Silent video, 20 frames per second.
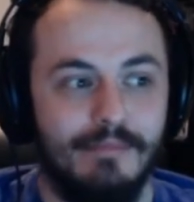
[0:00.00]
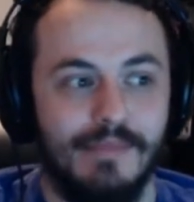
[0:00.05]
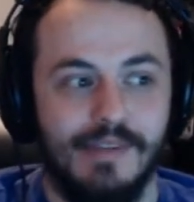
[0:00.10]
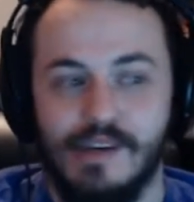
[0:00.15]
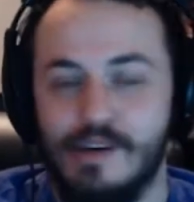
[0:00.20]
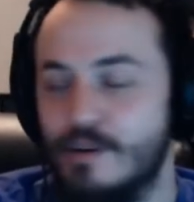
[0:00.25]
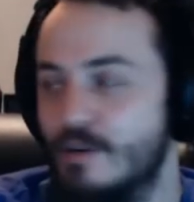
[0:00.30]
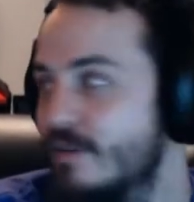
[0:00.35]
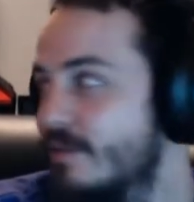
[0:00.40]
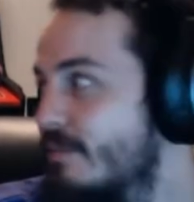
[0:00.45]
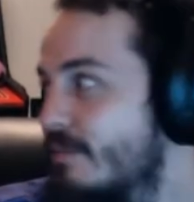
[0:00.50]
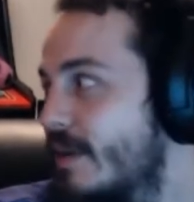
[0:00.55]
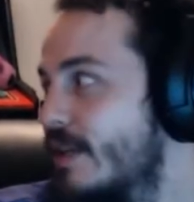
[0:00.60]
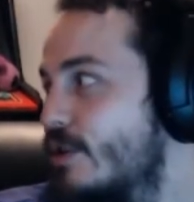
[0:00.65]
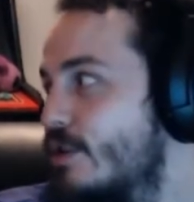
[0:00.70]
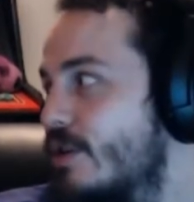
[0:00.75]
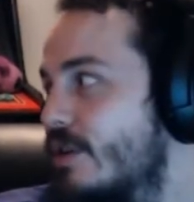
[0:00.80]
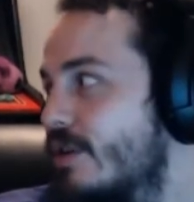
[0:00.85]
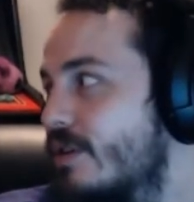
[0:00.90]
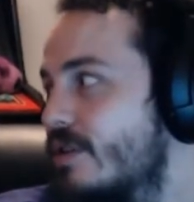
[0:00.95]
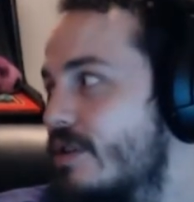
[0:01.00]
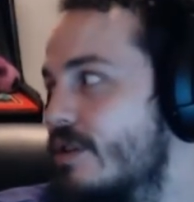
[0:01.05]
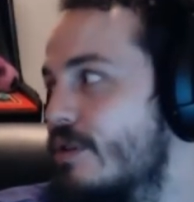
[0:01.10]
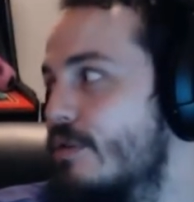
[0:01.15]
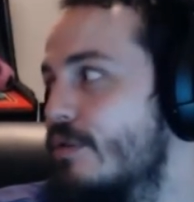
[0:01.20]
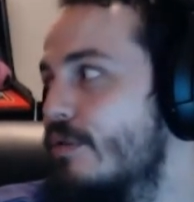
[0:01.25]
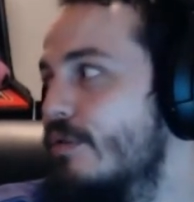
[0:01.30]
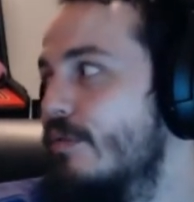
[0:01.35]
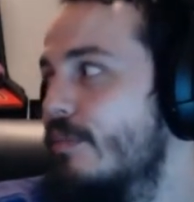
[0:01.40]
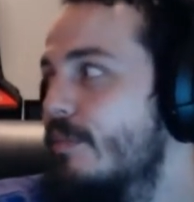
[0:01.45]
so made sure
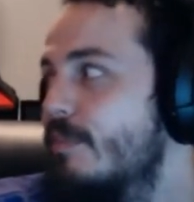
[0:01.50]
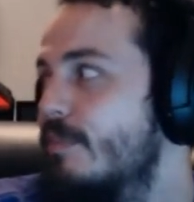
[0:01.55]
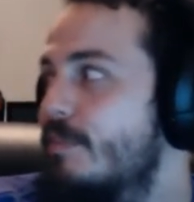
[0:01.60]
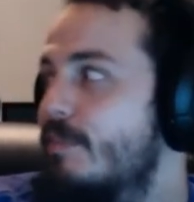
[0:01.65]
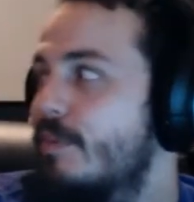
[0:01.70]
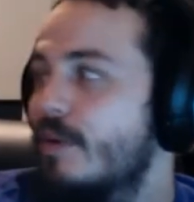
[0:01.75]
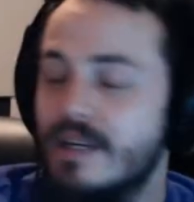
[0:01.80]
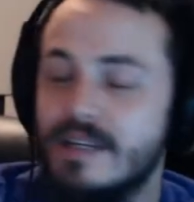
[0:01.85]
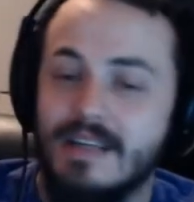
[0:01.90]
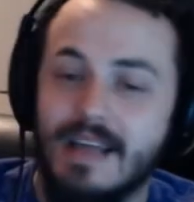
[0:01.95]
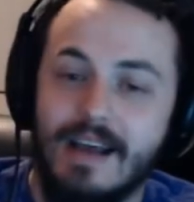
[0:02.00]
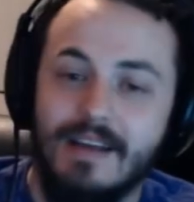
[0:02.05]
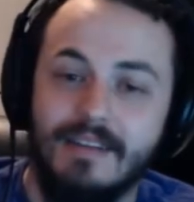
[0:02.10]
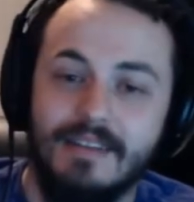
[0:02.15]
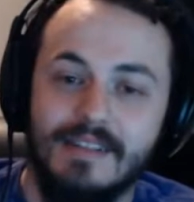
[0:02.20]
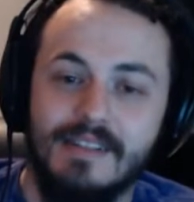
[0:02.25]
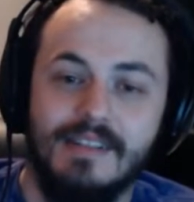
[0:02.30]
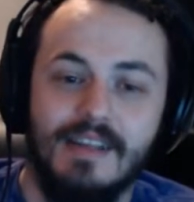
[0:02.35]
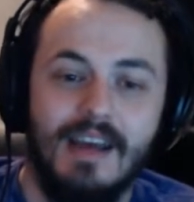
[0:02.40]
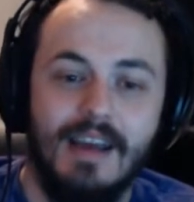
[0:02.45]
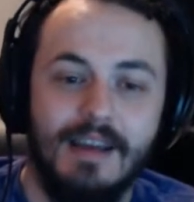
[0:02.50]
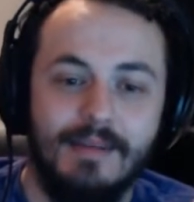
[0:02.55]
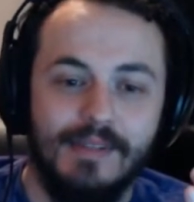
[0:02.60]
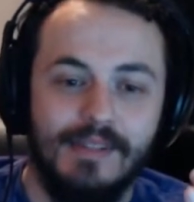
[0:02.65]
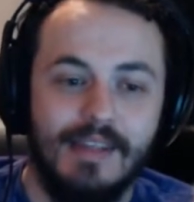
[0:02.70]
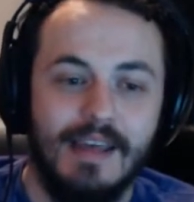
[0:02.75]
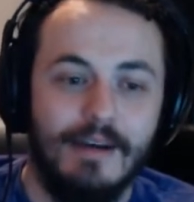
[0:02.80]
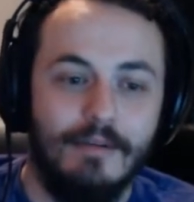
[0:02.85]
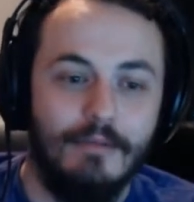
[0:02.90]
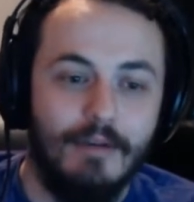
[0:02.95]
to put it down this time, so
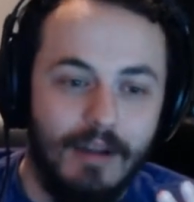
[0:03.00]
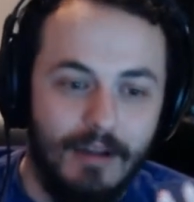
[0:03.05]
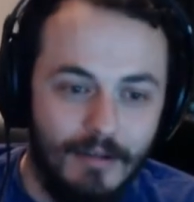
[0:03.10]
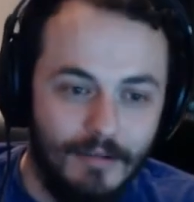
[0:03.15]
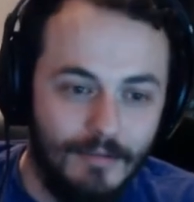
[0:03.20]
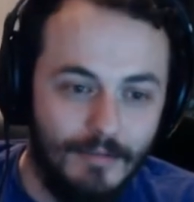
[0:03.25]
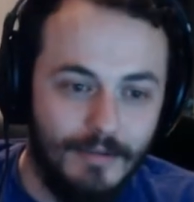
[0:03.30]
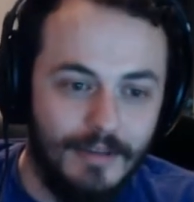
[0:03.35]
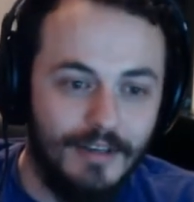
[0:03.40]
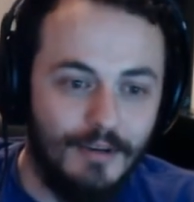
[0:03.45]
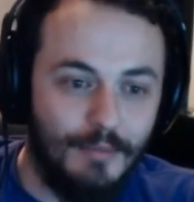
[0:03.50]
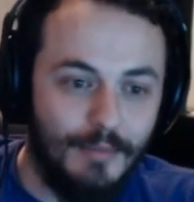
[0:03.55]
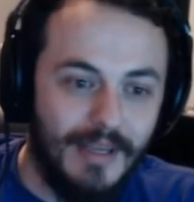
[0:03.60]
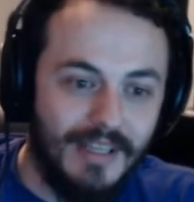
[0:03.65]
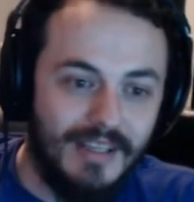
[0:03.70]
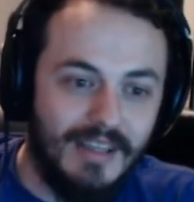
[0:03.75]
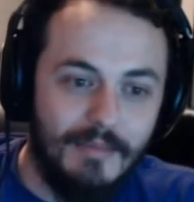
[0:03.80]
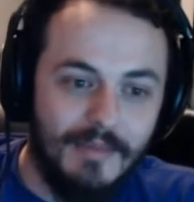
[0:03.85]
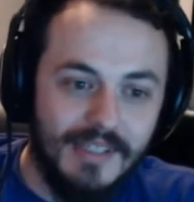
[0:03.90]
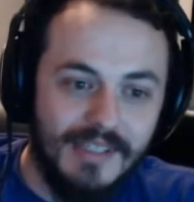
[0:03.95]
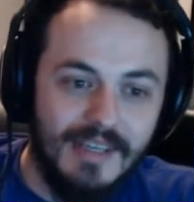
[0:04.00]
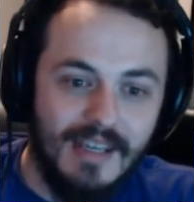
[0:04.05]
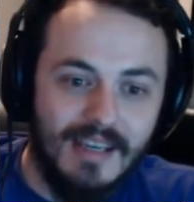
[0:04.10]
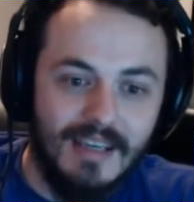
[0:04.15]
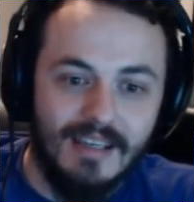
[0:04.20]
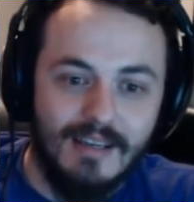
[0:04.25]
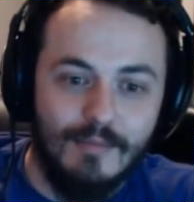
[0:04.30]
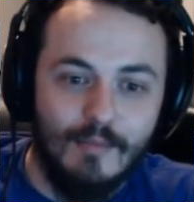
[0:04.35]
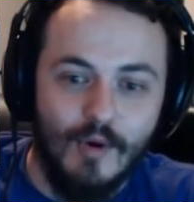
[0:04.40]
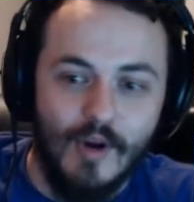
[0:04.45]
that way we don't make that mistake
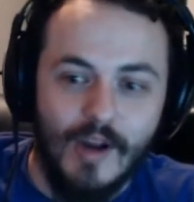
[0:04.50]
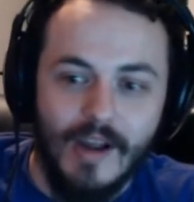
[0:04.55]
anymore.